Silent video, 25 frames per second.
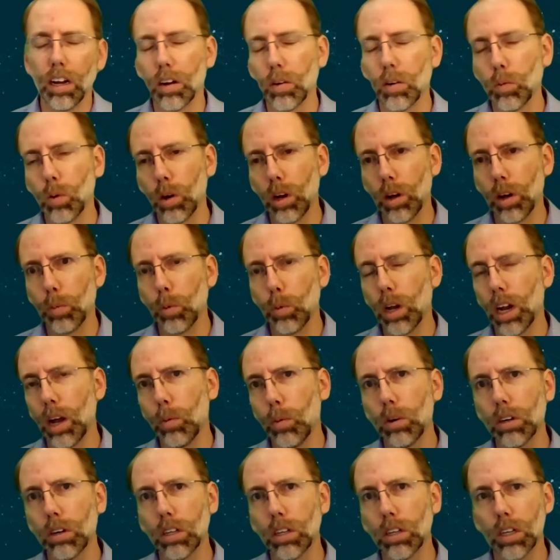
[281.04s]
When I
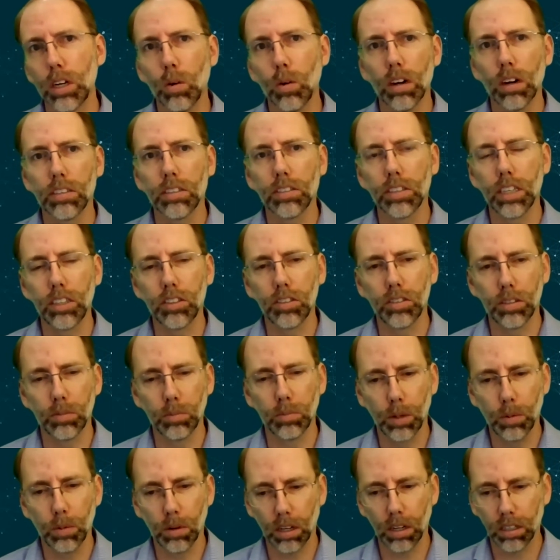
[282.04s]
worked in an organization and
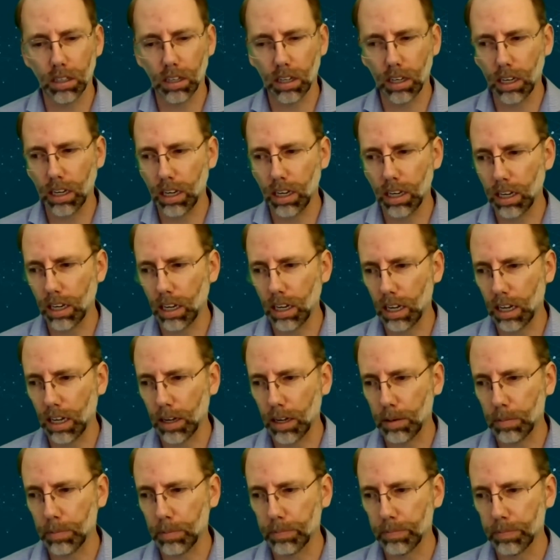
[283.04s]
we worked on
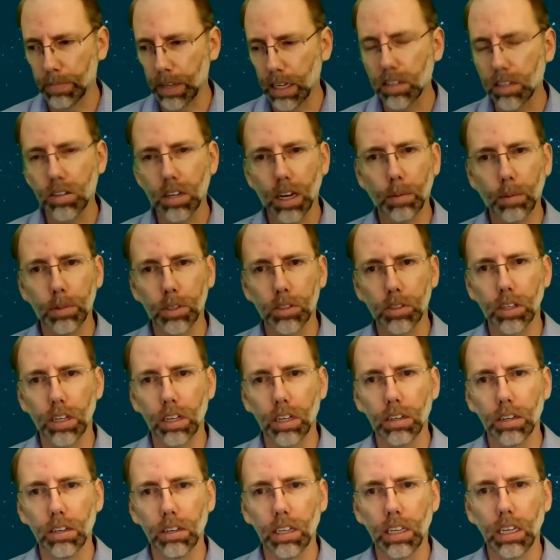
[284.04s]

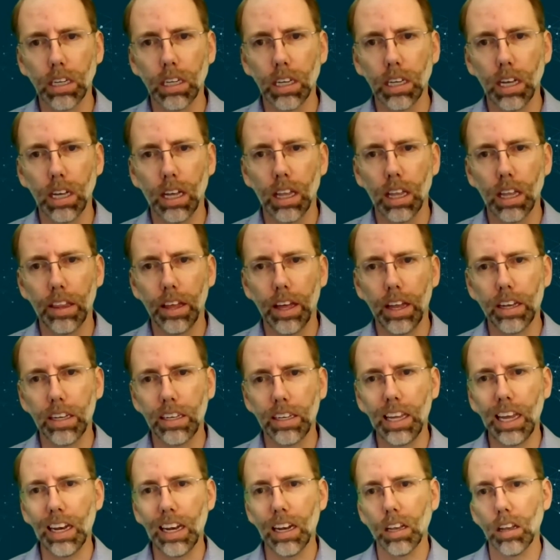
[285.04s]
cybersecurity, that
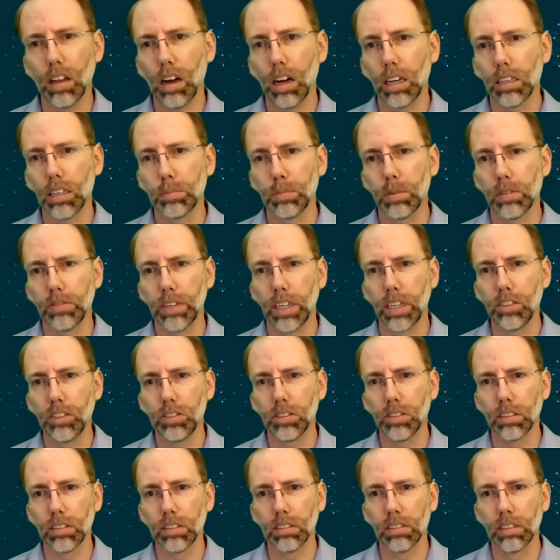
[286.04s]
data loss
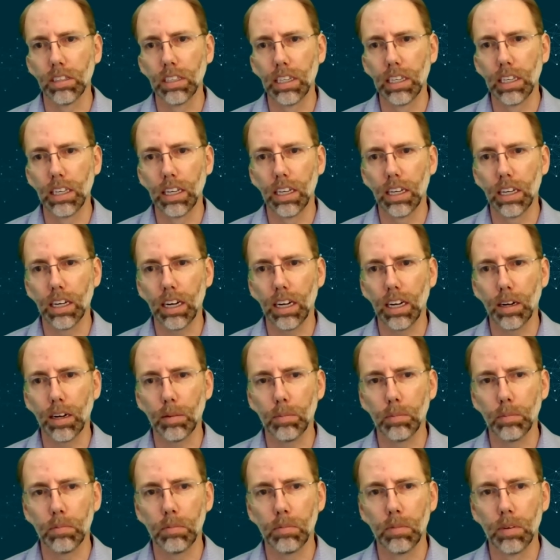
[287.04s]
prevention,
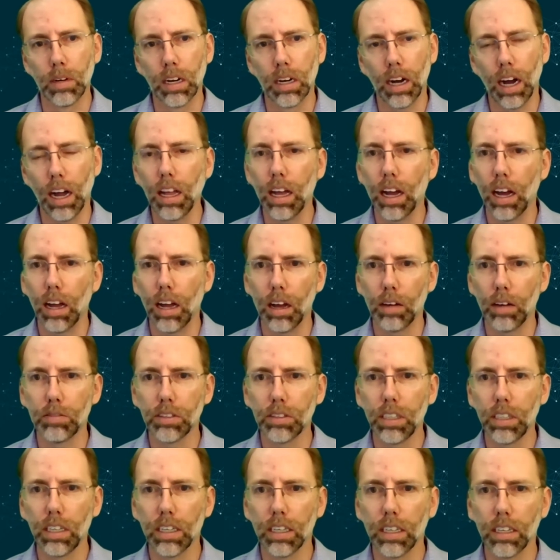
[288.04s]
I've
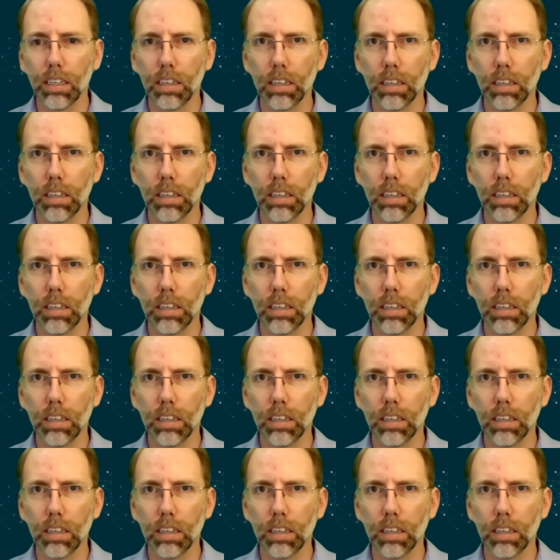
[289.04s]
seen it